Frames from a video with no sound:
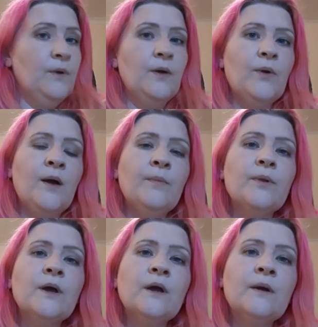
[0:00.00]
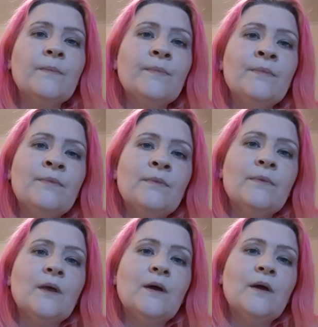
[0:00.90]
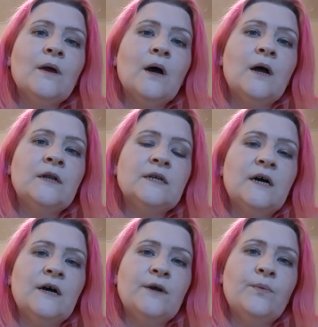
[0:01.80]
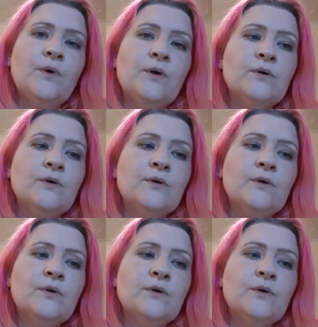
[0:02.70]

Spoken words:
rambling. And I will